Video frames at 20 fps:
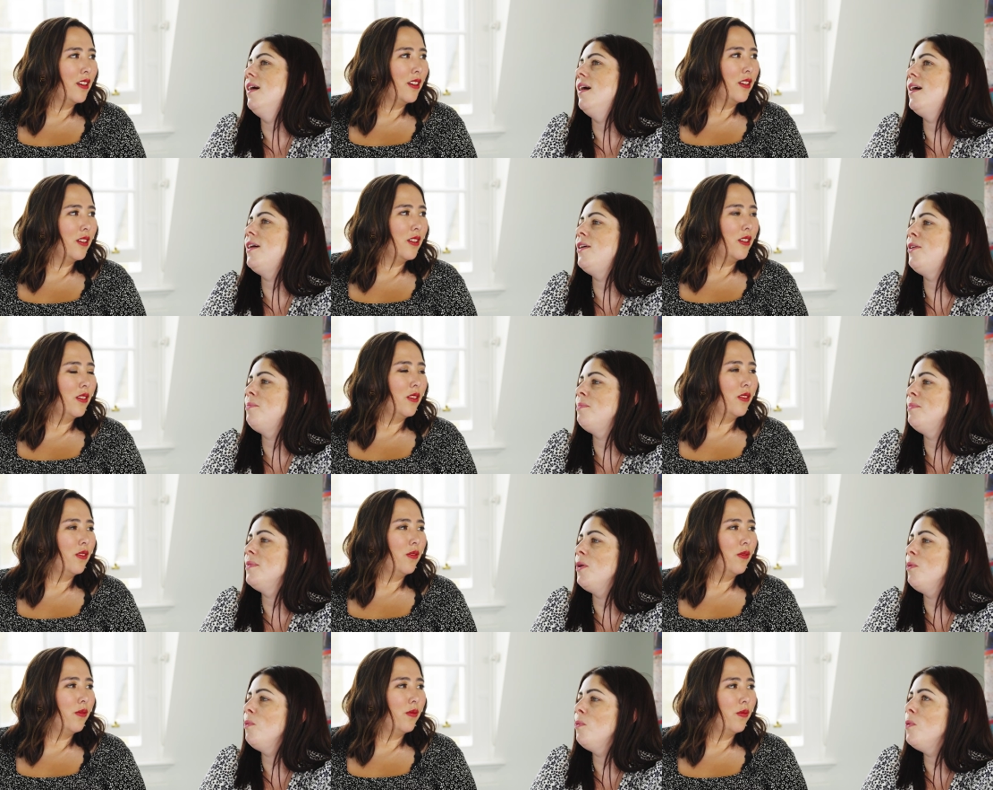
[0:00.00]

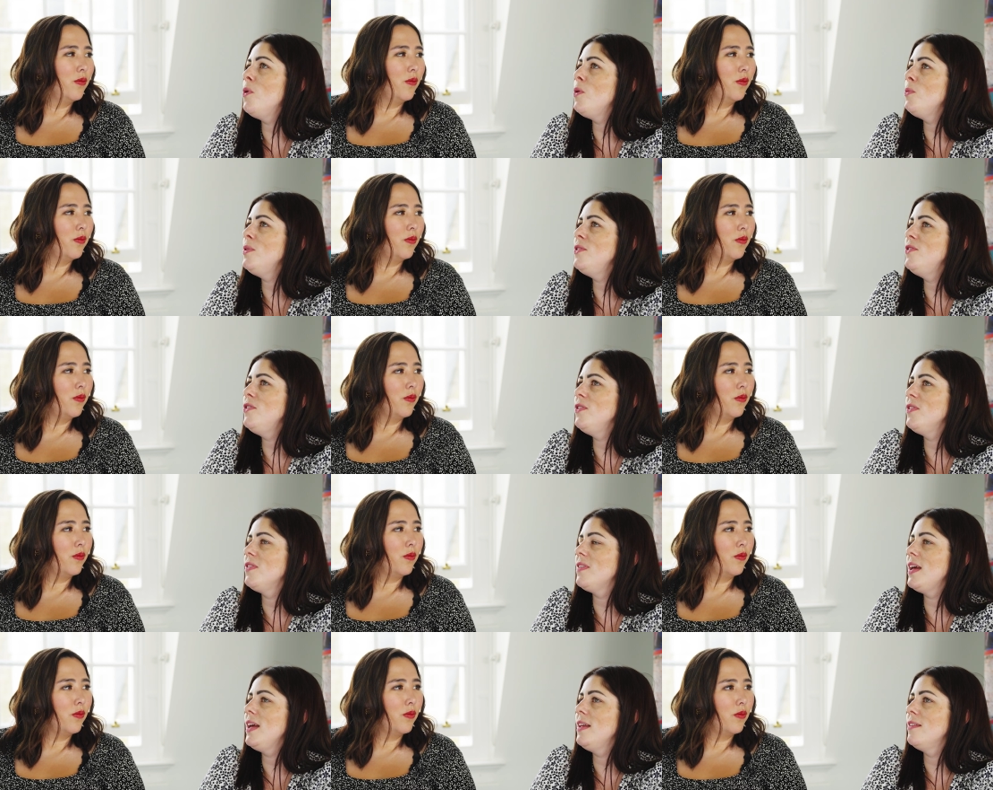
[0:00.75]
Speaker 1: Um, what would you
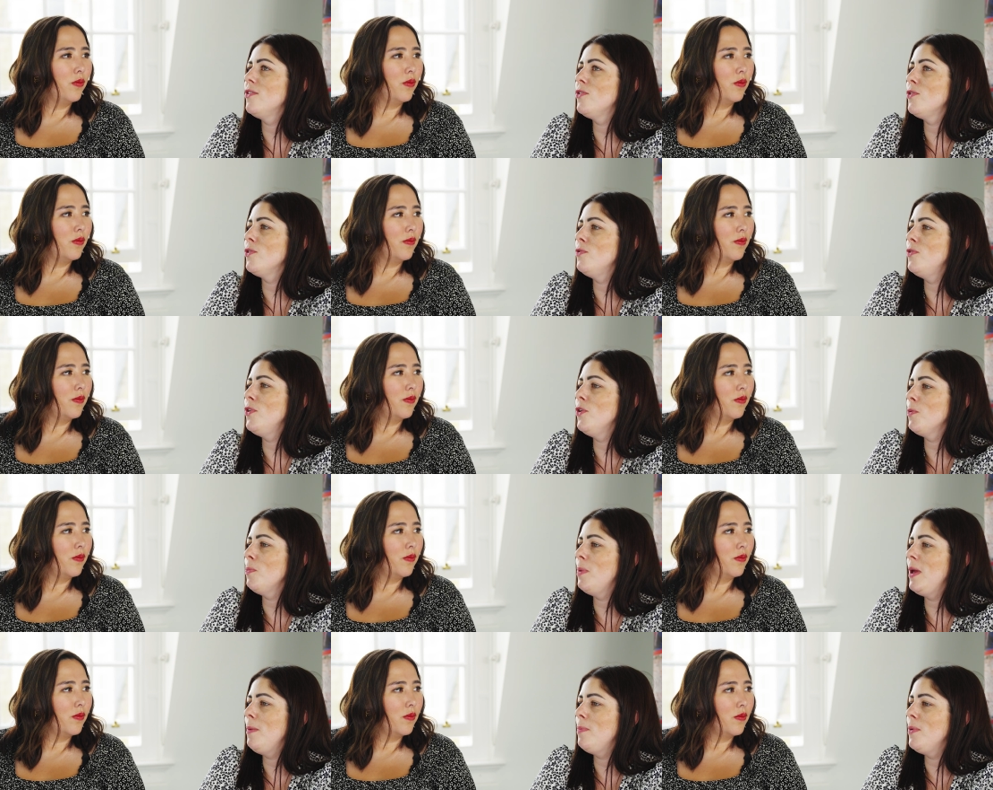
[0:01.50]
say to sort of
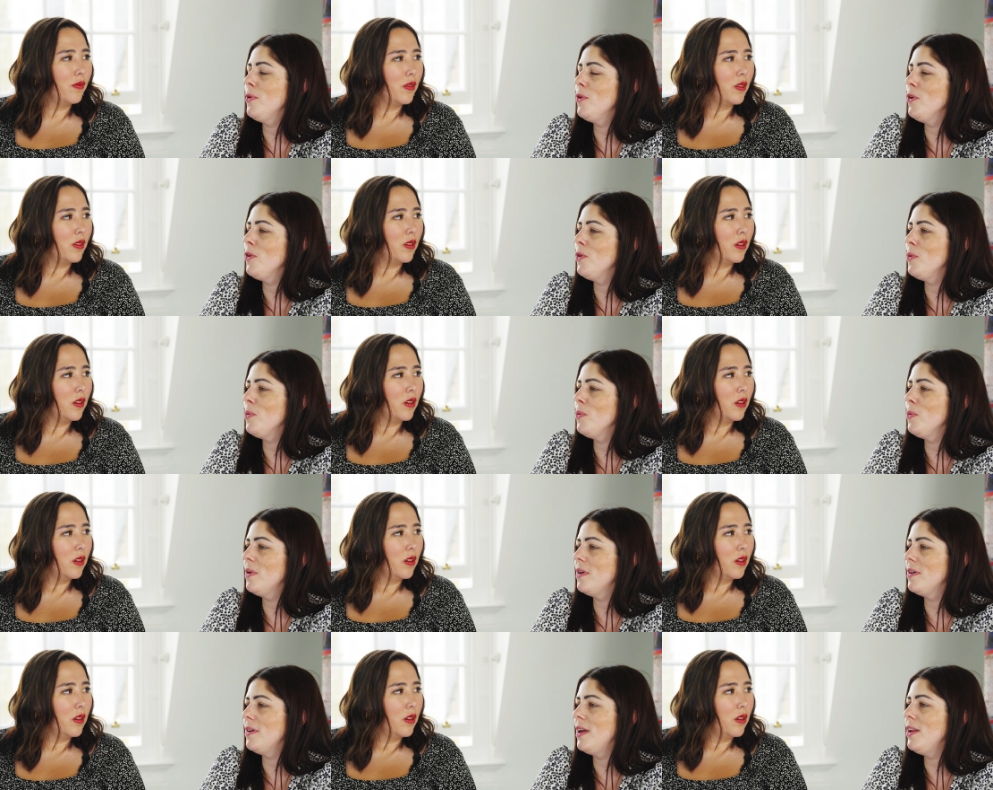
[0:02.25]
young people
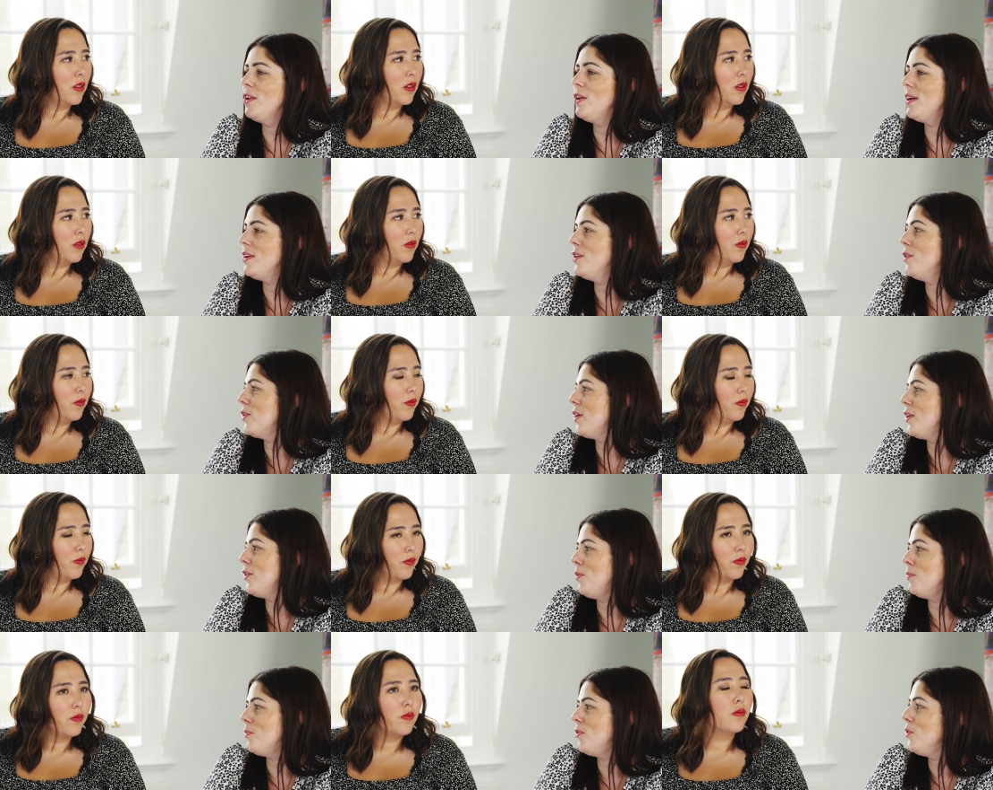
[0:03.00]
who are like
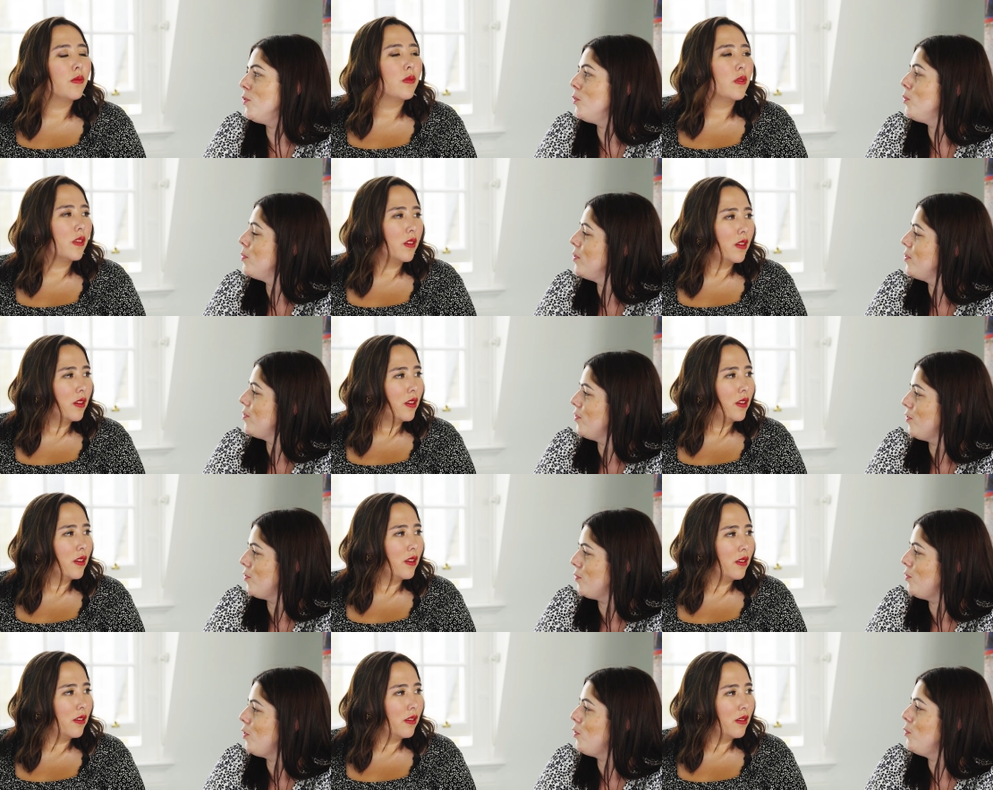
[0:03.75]
looking up to you almost as
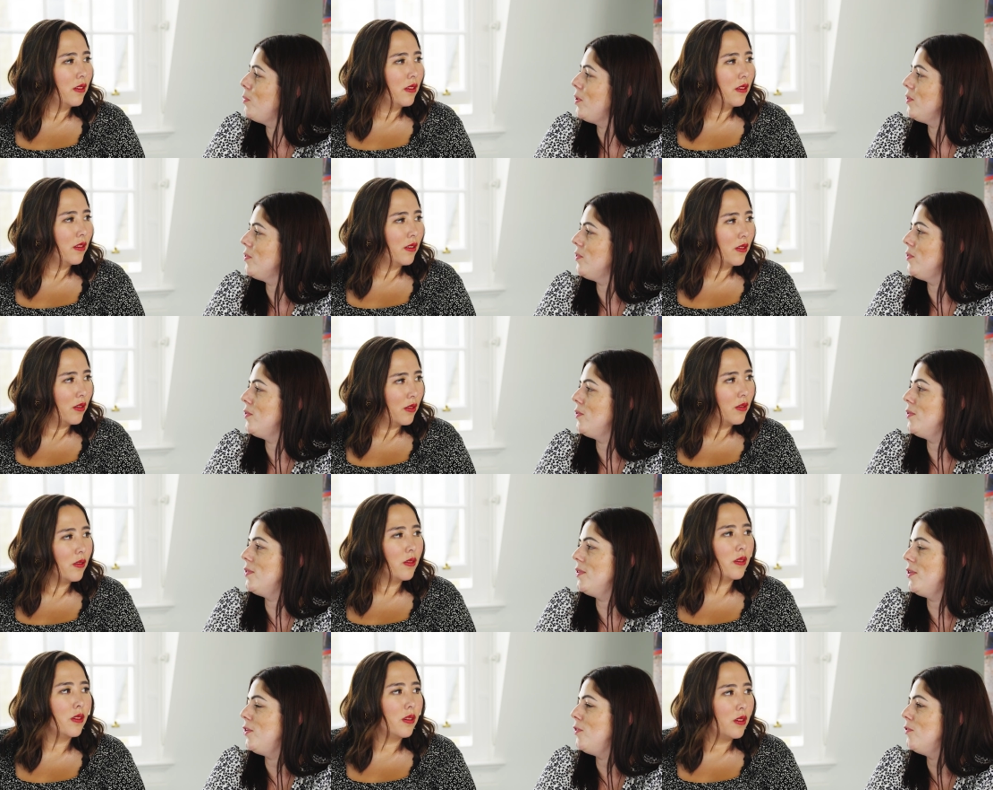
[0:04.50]
a role
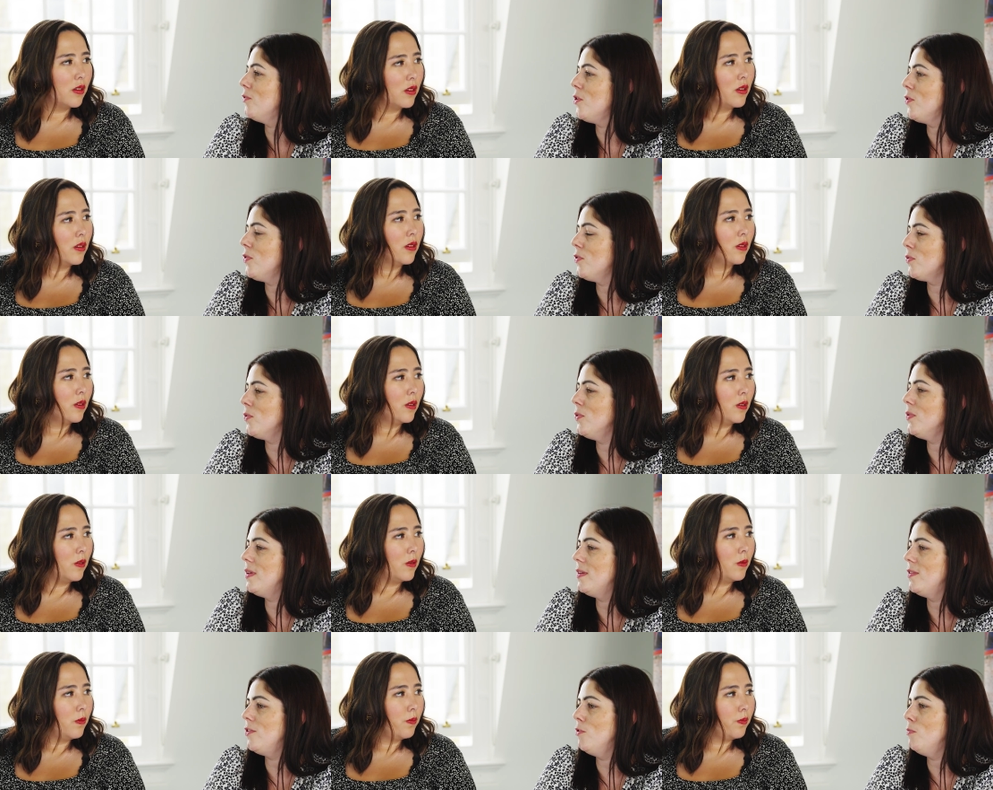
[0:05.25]
model? You've gone through
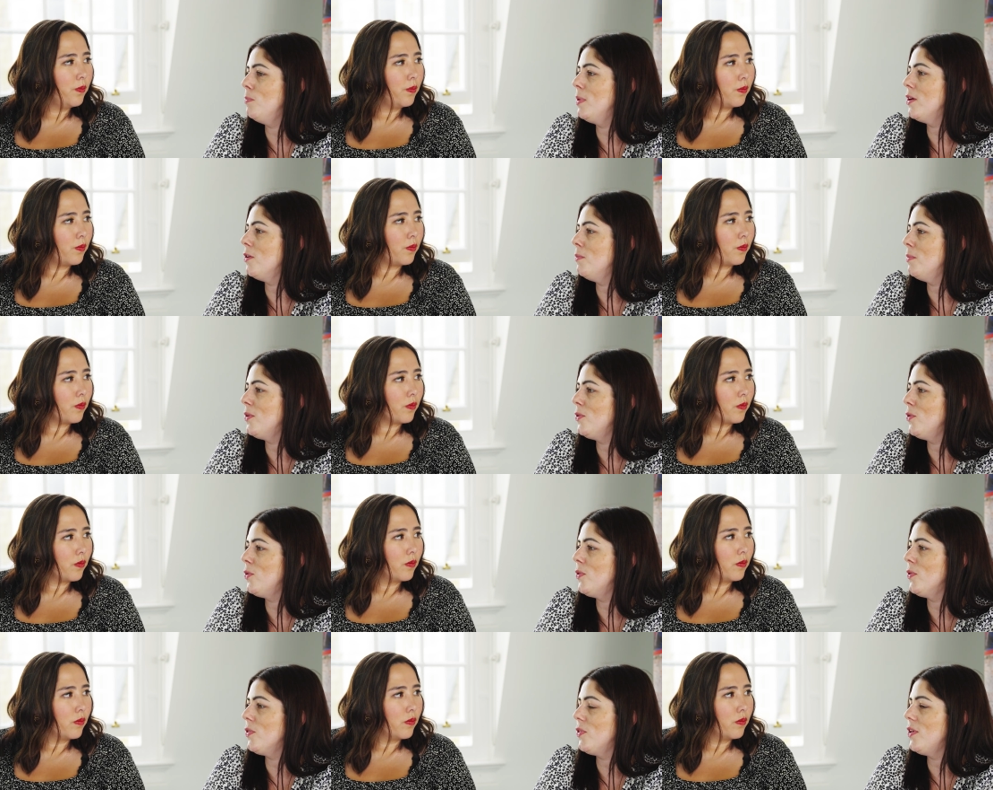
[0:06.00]
this, you've become an
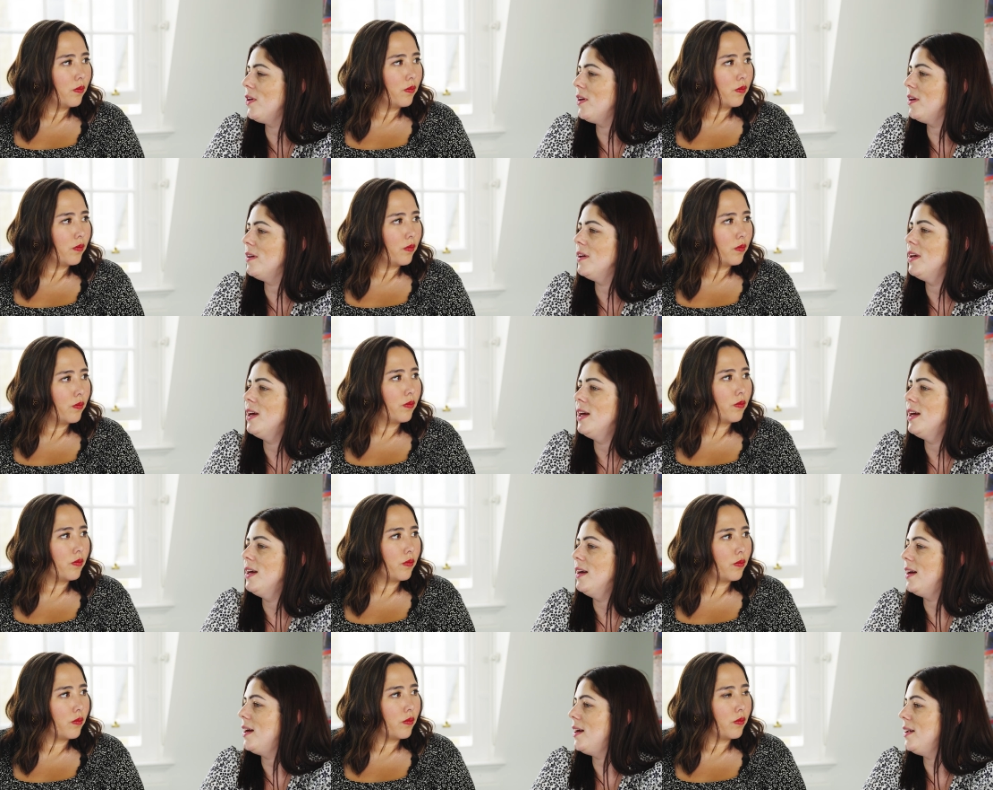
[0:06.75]
author
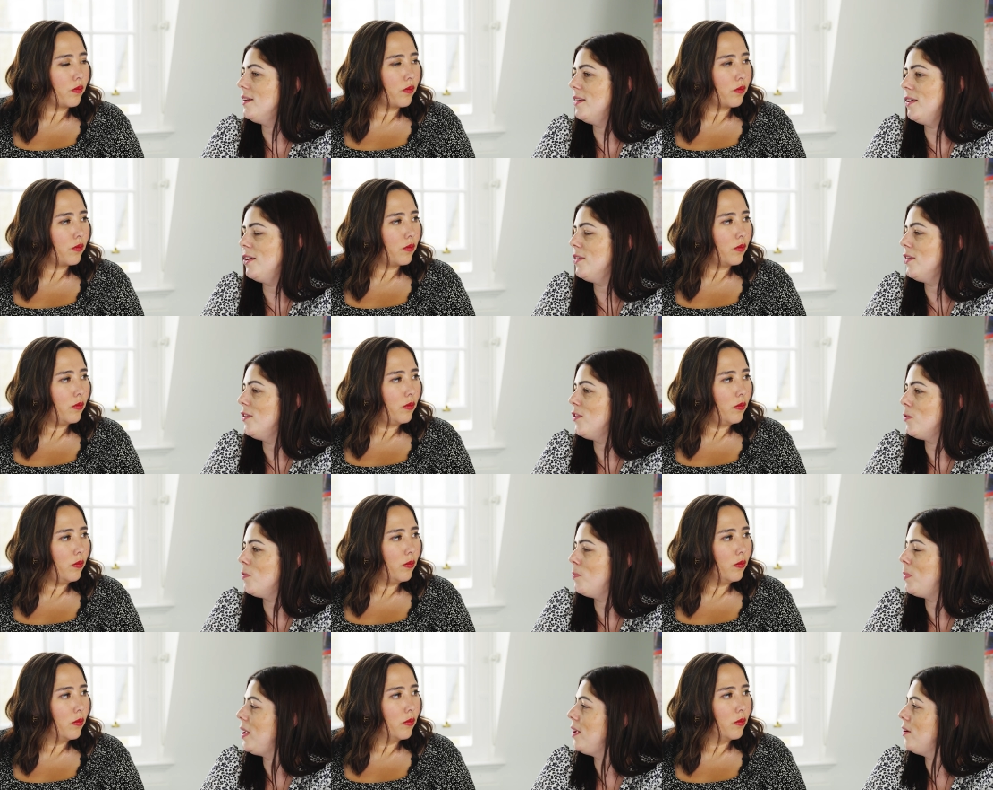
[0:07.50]
and, and a
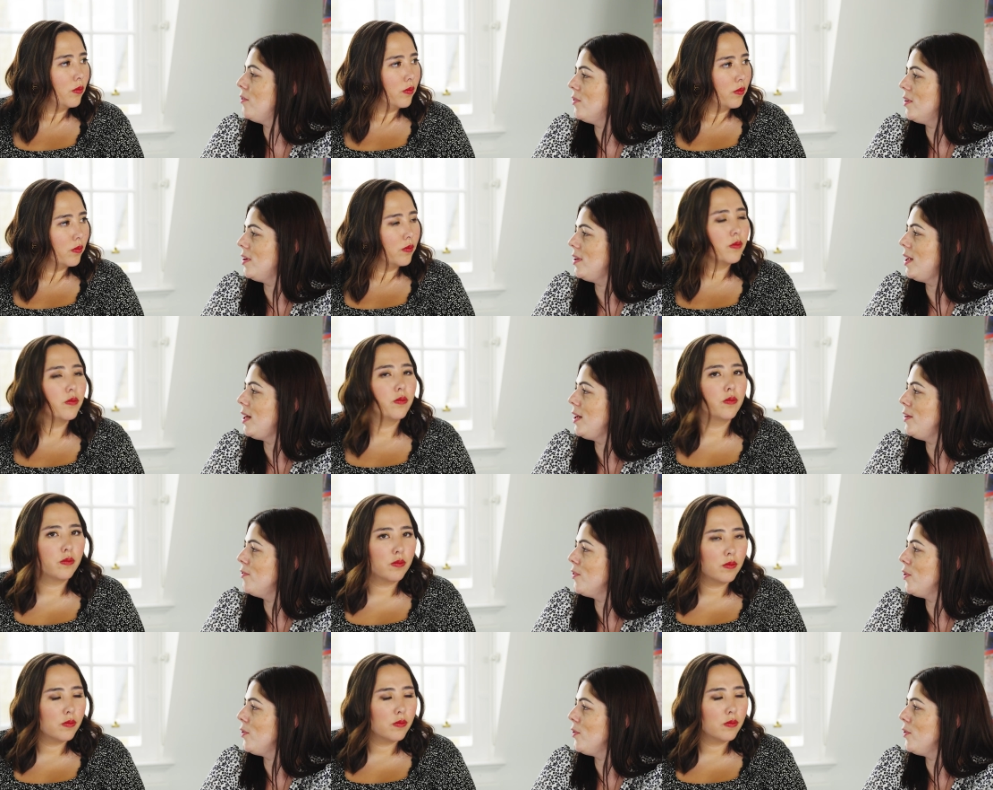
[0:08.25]
speaker and a life